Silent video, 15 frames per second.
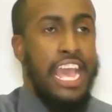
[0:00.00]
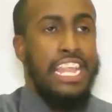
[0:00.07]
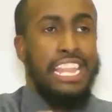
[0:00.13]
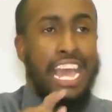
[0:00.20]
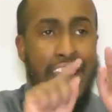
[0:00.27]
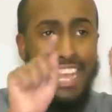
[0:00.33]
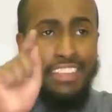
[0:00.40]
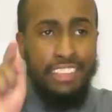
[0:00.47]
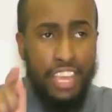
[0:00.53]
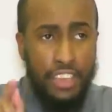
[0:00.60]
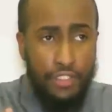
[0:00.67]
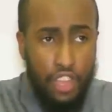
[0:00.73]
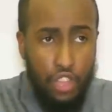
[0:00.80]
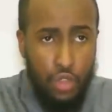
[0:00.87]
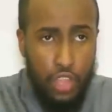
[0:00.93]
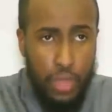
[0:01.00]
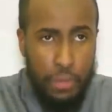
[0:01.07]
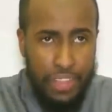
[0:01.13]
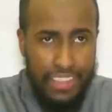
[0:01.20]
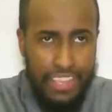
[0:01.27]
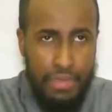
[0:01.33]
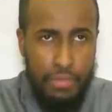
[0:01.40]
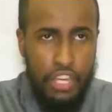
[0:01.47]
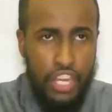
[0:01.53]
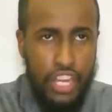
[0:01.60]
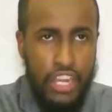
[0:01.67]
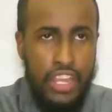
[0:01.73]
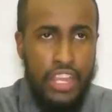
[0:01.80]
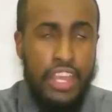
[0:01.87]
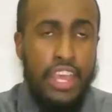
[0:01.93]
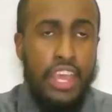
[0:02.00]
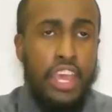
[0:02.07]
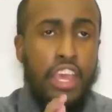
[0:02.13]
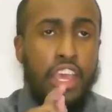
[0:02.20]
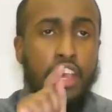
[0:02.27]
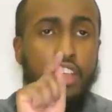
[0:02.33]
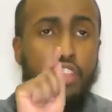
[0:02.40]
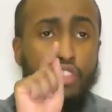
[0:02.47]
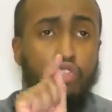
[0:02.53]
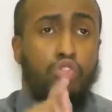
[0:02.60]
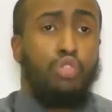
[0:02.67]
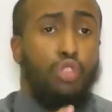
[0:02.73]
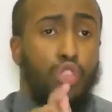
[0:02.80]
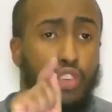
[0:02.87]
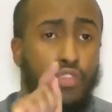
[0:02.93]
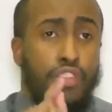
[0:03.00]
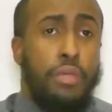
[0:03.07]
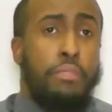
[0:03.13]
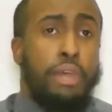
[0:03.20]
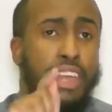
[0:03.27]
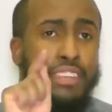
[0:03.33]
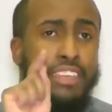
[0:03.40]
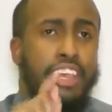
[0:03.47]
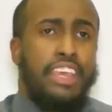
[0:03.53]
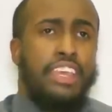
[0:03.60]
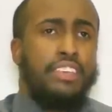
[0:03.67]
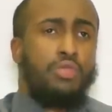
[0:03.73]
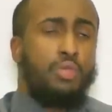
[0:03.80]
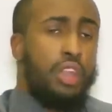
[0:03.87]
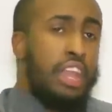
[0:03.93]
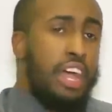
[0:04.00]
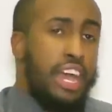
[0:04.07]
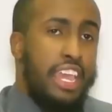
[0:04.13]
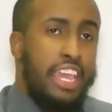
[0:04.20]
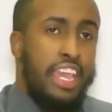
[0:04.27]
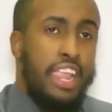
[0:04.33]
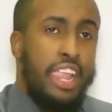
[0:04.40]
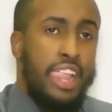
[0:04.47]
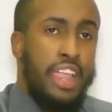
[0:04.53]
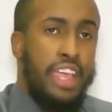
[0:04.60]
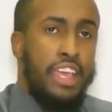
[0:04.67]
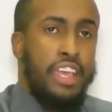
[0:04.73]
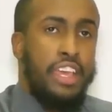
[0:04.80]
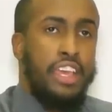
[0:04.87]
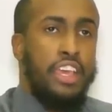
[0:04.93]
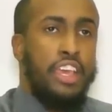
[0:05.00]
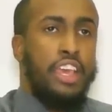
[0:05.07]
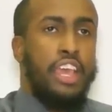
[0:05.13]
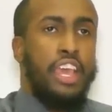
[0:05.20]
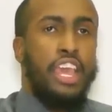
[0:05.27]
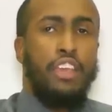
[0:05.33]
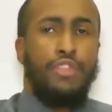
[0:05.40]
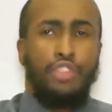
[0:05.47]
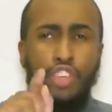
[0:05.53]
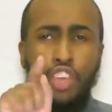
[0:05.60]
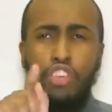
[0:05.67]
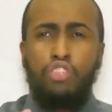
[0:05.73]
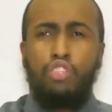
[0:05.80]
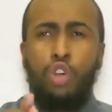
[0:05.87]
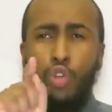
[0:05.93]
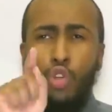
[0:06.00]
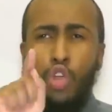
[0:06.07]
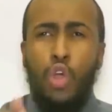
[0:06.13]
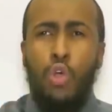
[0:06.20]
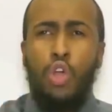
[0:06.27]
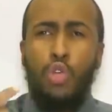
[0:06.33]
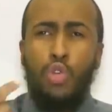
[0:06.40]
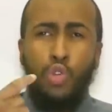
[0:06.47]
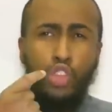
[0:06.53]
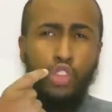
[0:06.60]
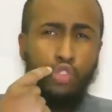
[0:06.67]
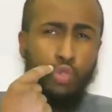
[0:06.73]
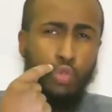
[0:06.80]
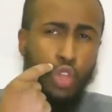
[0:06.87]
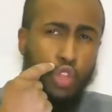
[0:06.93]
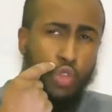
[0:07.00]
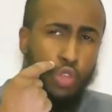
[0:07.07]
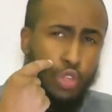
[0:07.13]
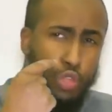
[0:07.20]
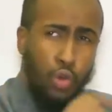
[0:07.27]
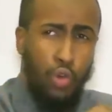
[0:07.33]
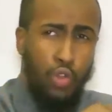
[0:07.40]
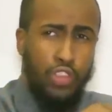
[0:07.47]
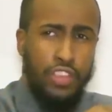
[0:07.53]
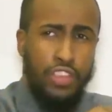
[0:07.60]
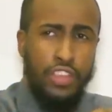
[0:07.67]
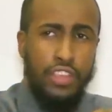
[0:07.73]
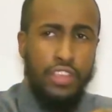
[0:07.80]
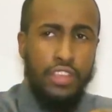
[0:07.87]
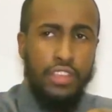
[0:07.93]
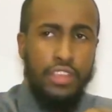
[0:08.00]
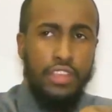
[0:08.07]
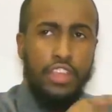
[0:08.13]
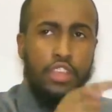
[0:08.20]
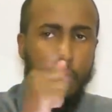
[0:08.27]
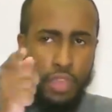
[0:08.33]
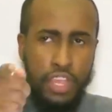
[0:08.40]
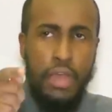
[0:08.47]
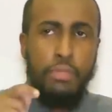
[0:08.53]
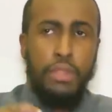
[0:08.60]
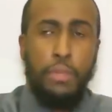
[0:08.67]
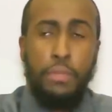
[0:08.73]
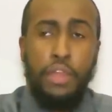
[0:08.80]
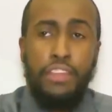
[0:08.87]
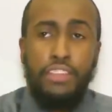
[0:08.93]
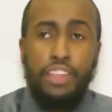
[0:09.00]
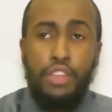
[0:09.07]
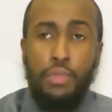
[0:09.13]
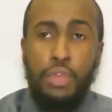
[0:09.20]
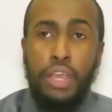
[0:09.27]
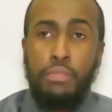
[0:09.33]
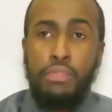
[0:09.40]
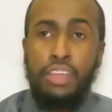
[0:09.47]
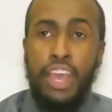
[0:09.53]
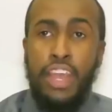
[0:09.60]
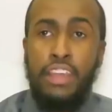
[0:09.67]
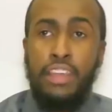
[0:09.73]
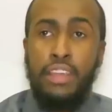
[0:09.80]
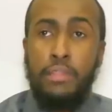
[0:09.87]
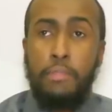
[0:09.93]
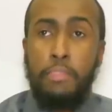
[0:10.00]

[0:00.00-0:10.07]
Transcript: and that has given you the perception, the truth of the matter is, wallahi, if things don't go according to what you thought, you become depressed and you become sad.